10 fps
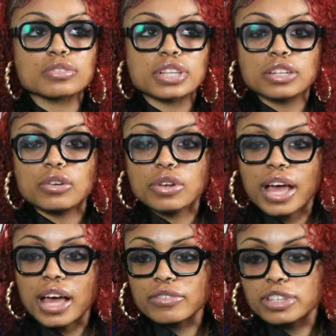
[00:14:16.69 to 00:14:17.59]
that don't
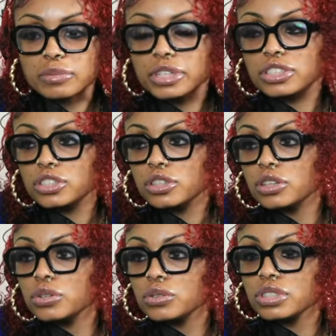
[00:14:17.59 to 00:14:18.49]
have as much to
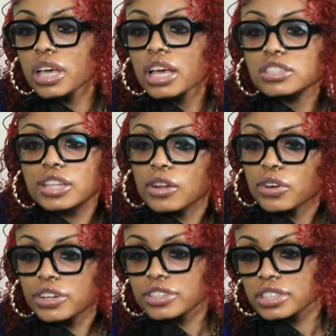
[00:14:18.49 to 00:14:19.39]
lose, so they don't
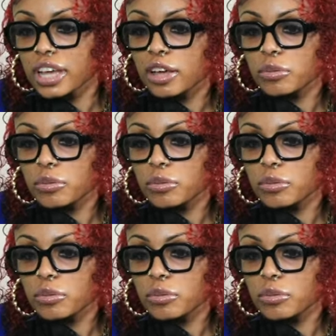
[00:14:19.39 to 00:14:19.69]
understand